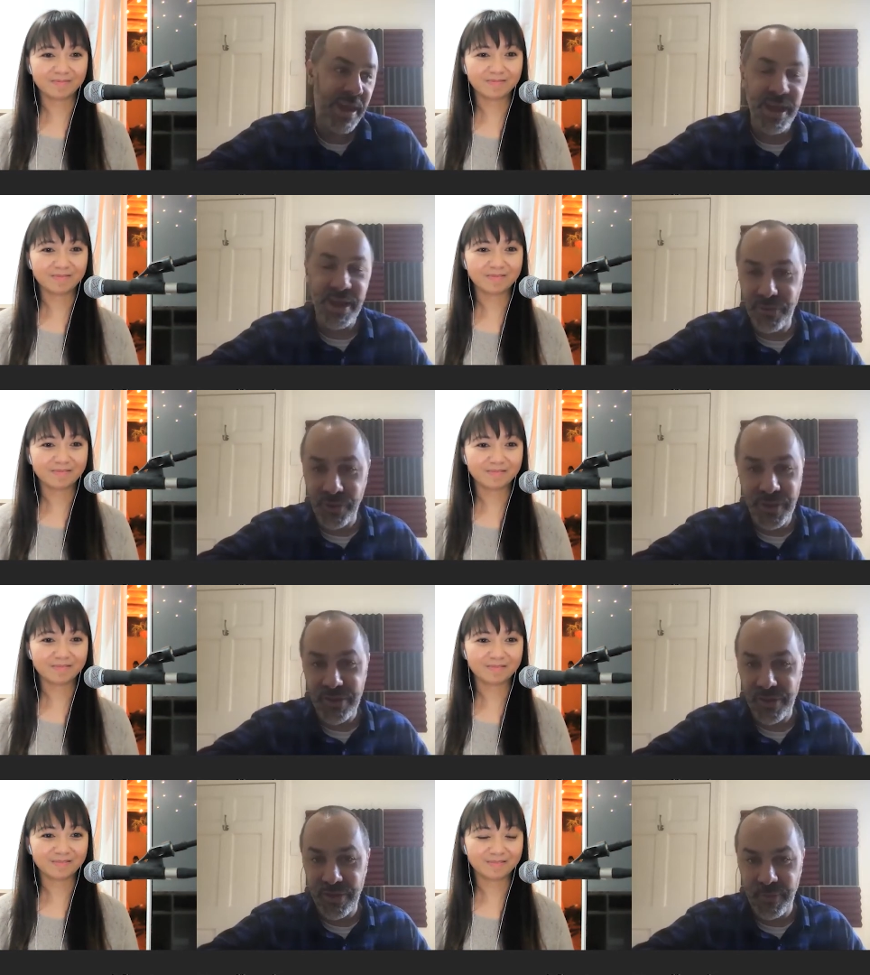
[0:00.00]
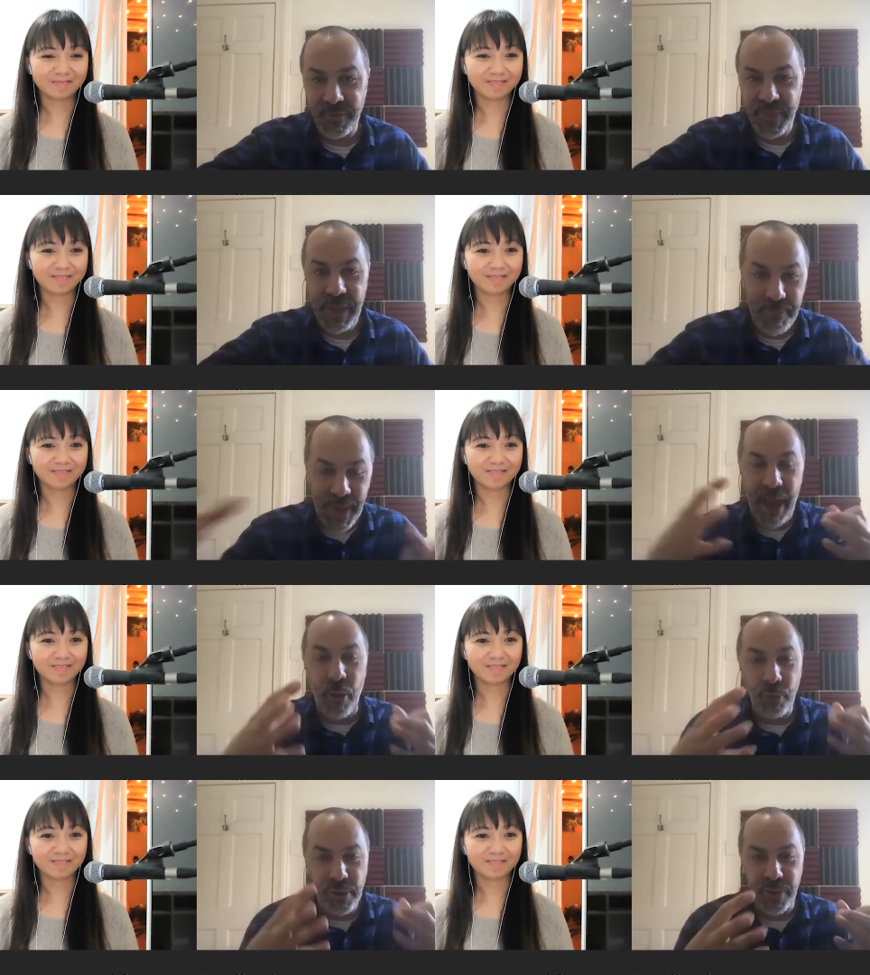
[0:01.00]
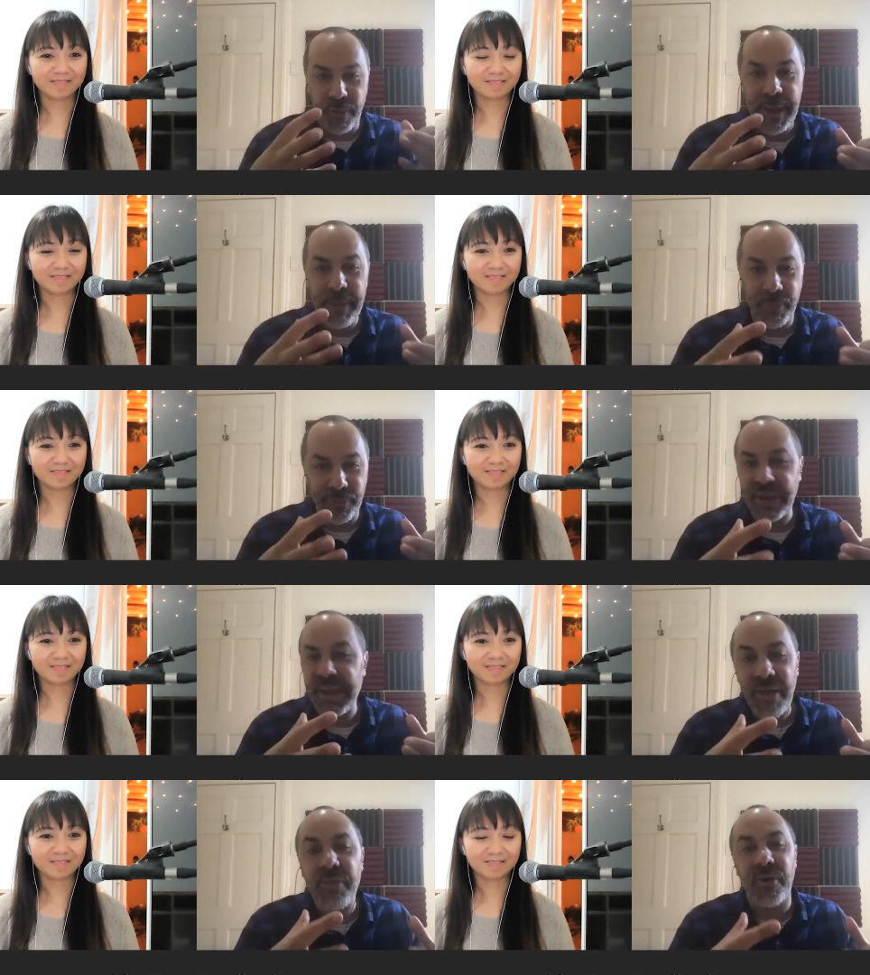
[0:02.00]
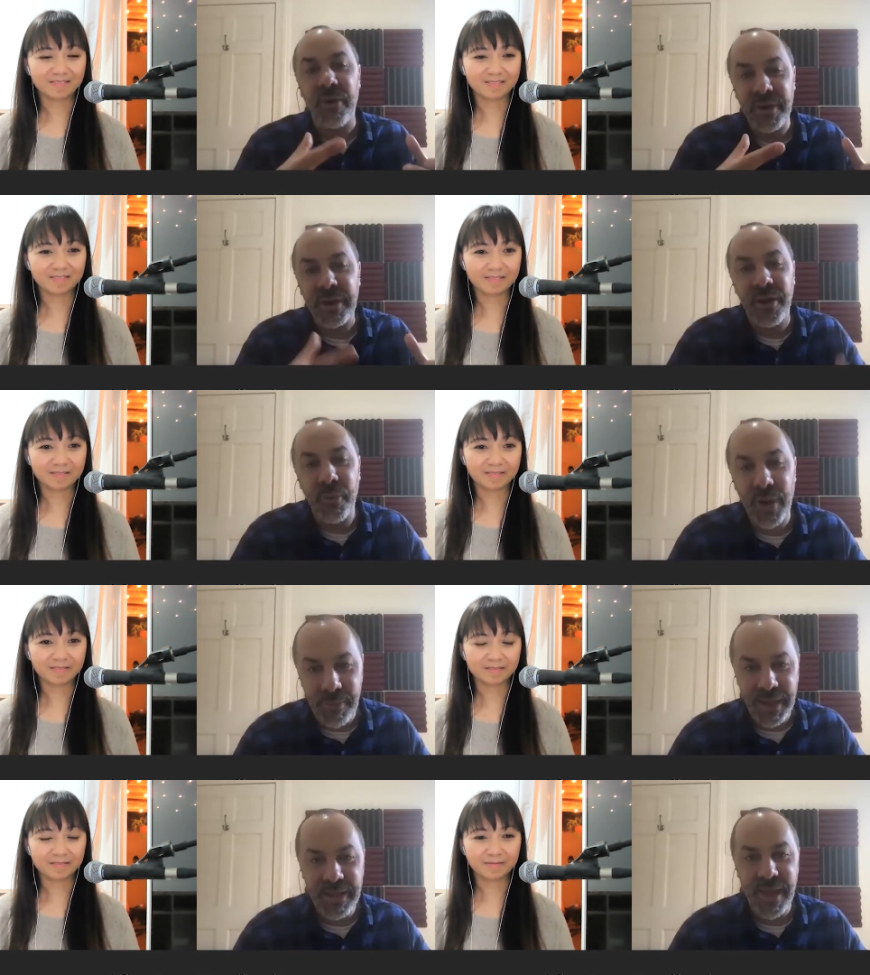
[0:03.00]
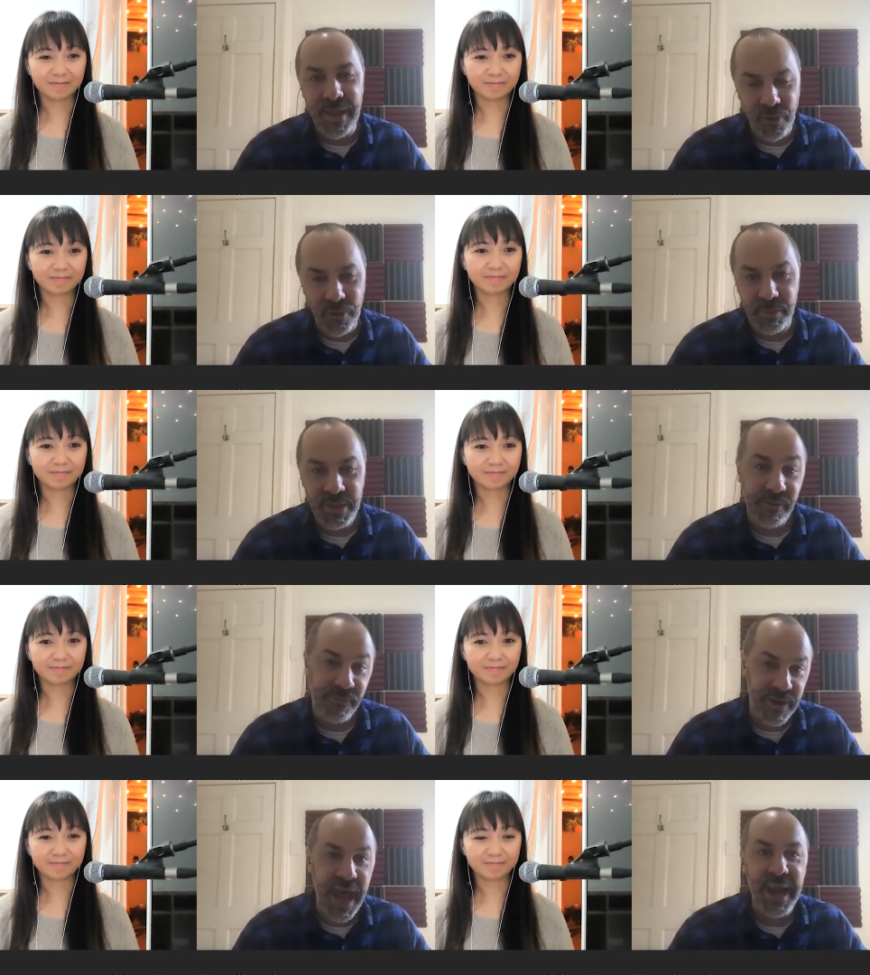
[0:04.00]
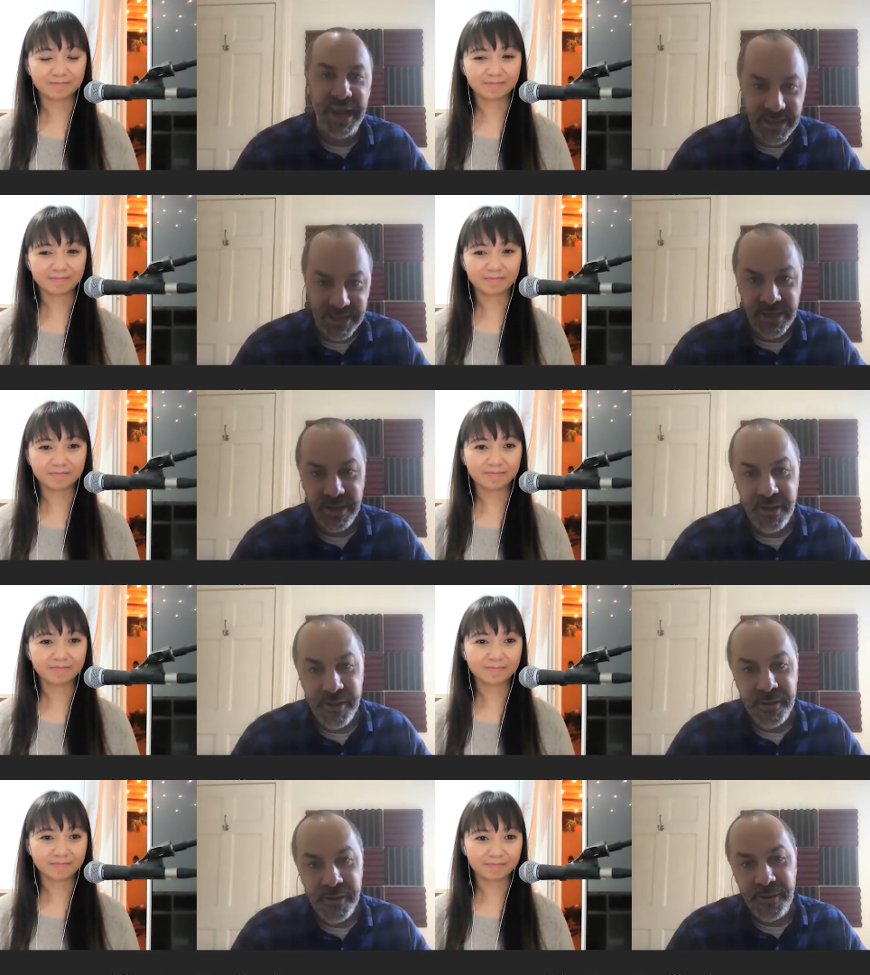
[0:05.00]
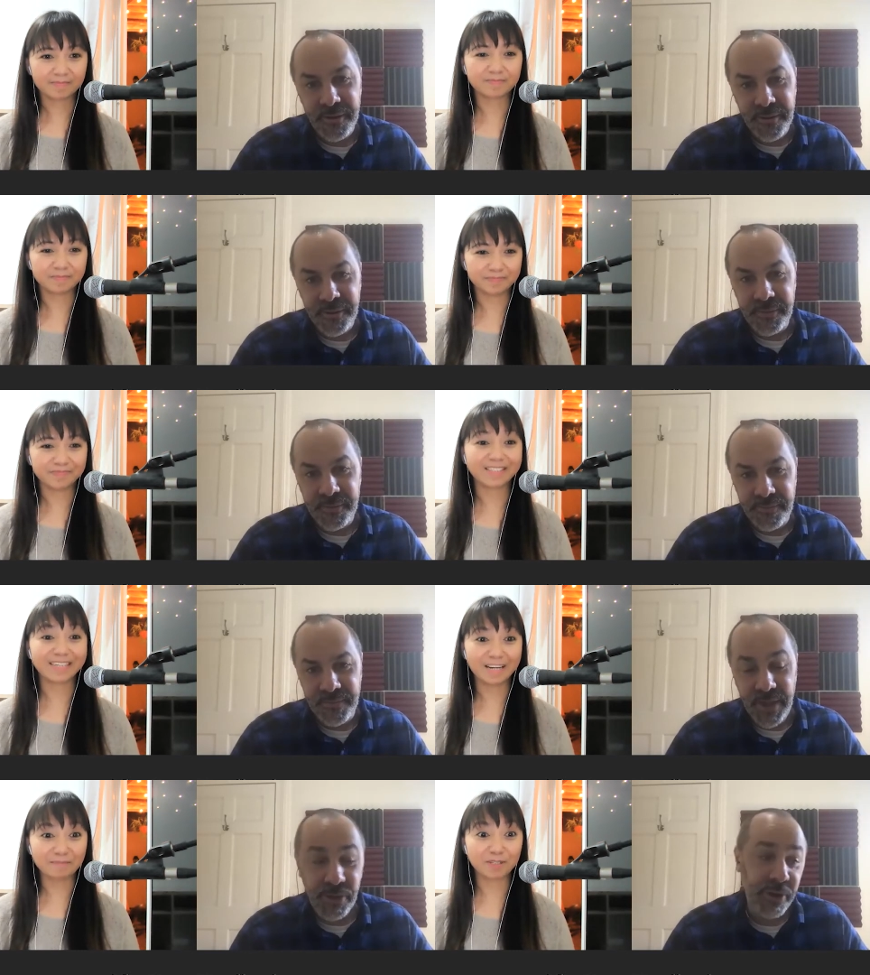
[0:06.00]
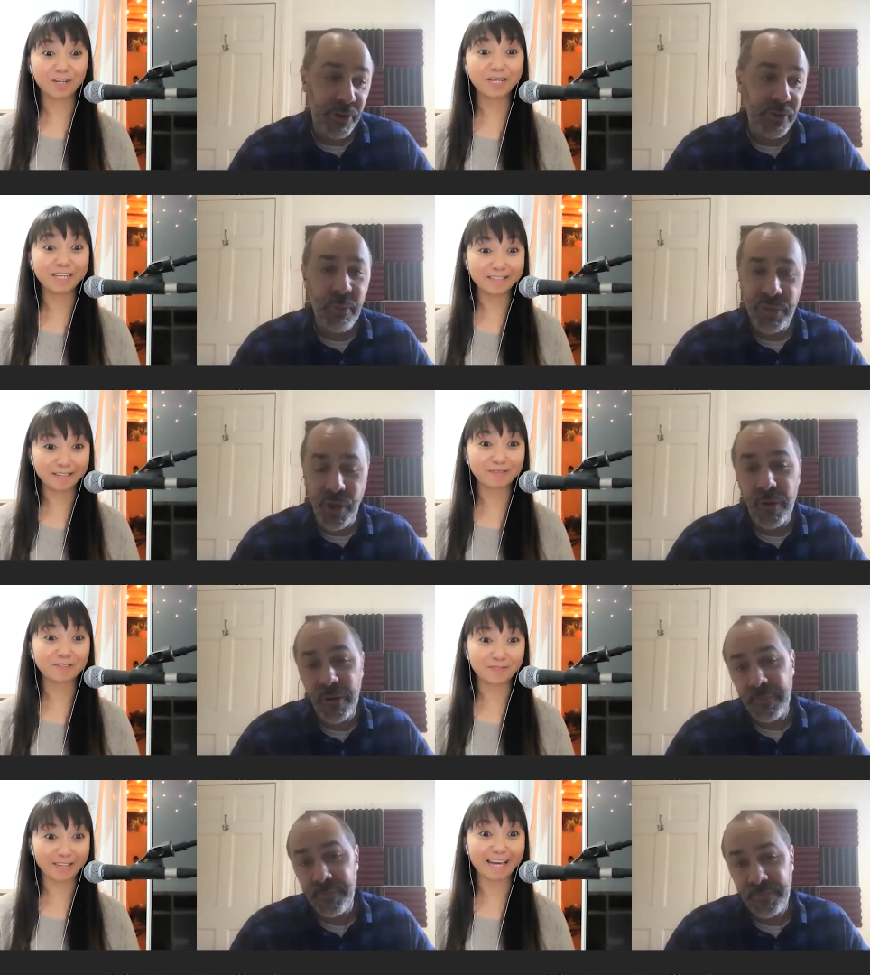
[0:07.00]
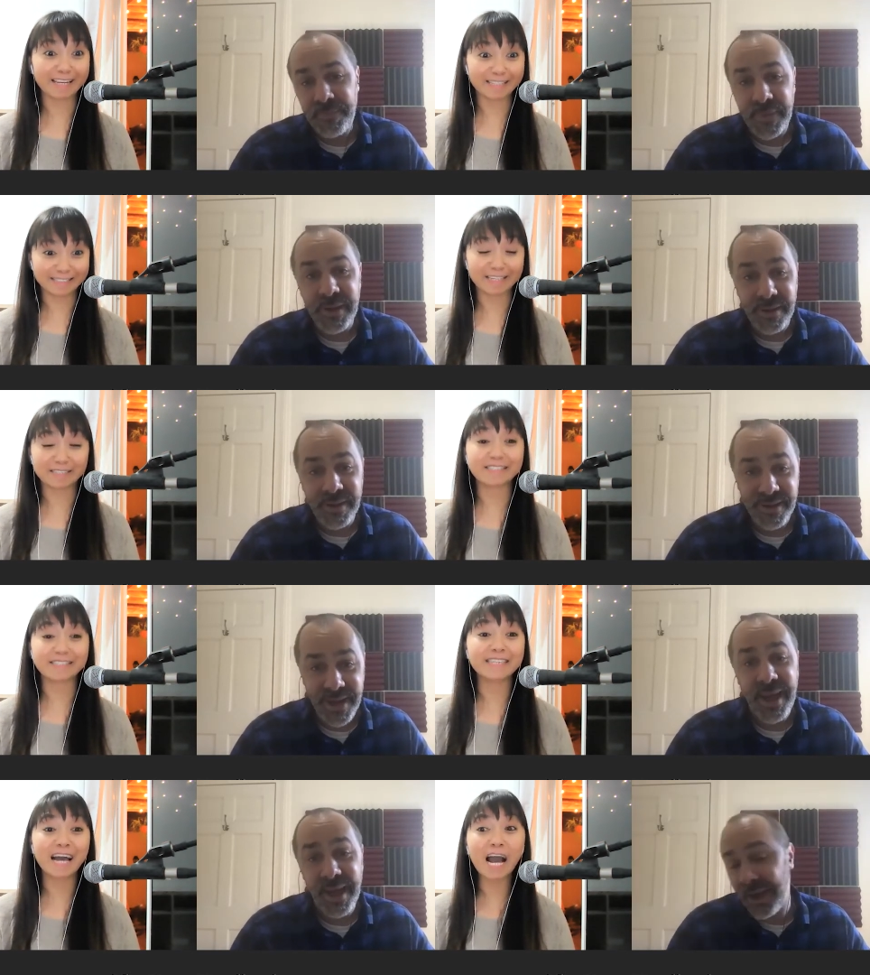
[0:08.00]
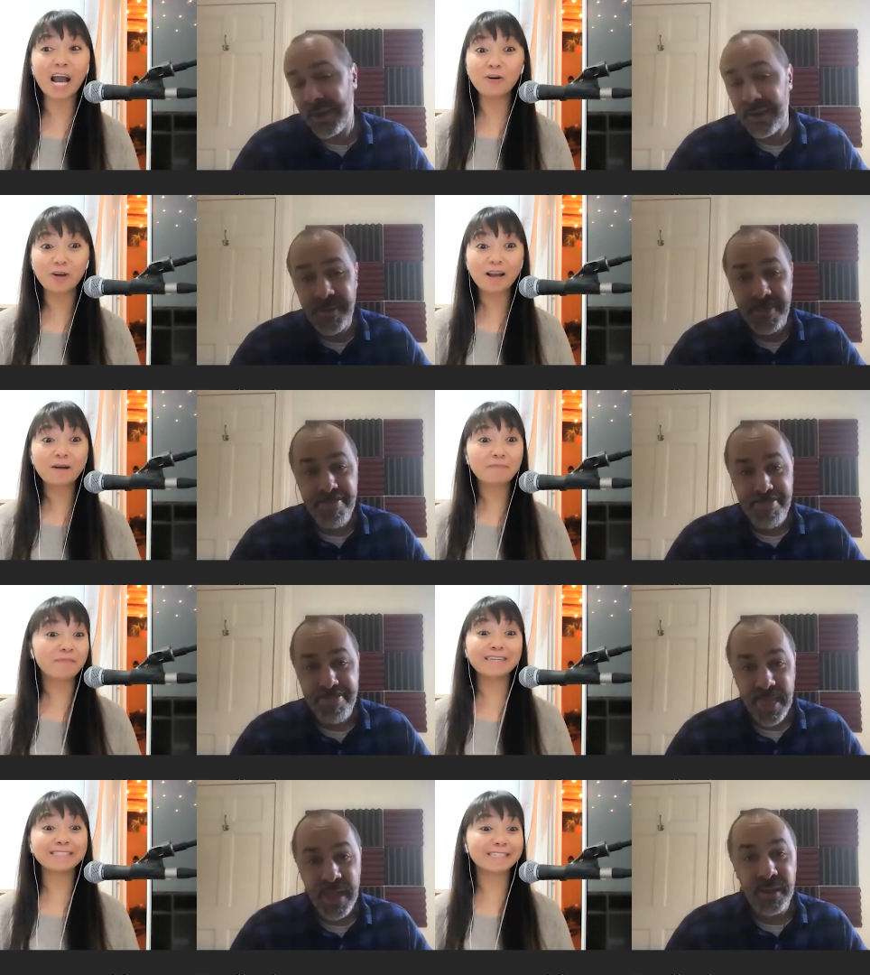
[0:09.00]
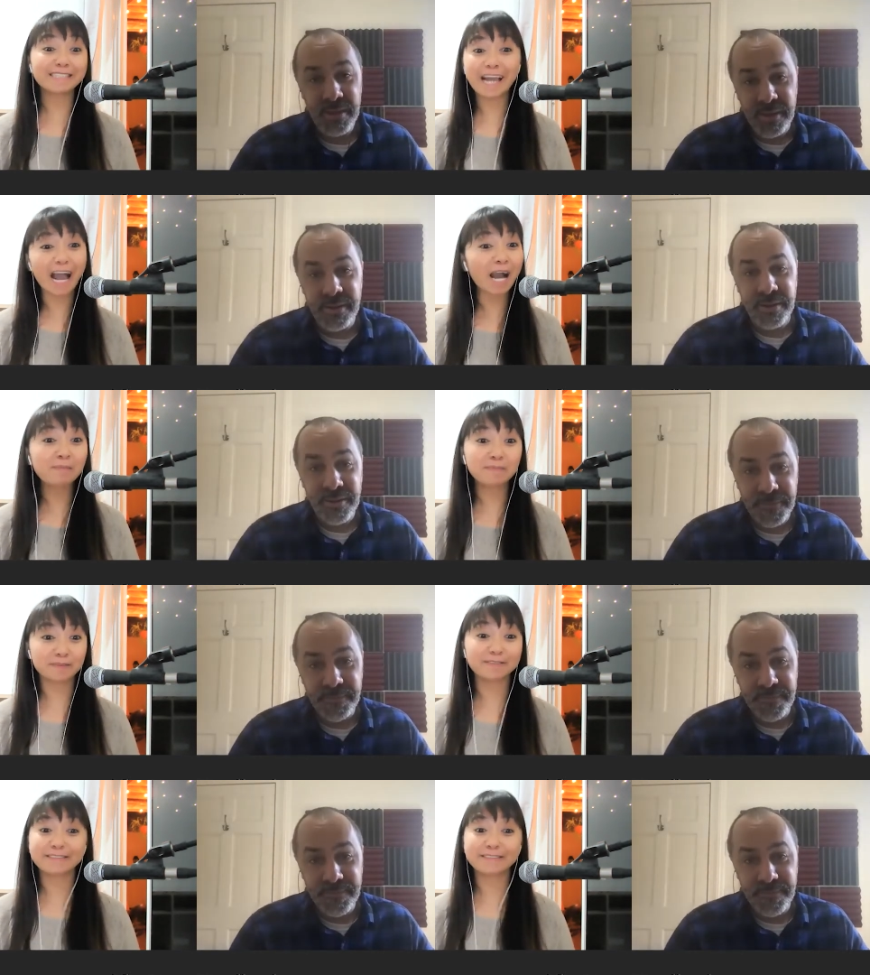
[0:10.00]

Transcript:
Speaker 1: made it into this, they bound the people together. You know what I mean? They turned them into fanatics.
Speaker 2: Mm-hmm. Yeah, turning them into art. fanatics. Yes, that's yeah. how basically Apple